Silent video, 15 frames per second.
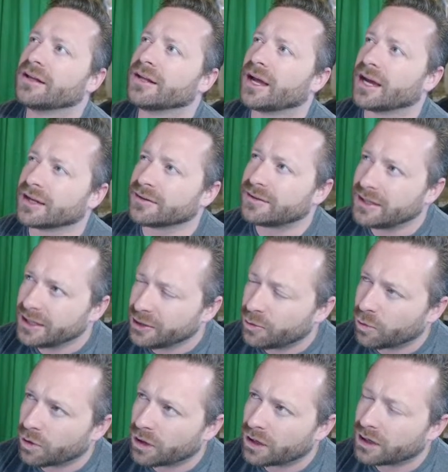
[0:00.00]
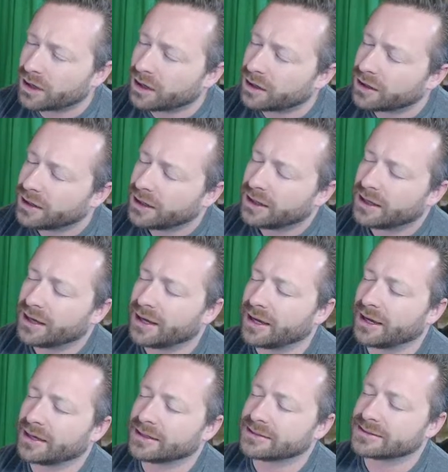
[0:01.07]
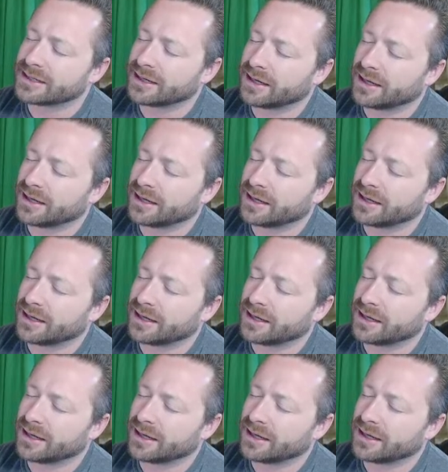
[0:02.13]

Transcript: La Antigua and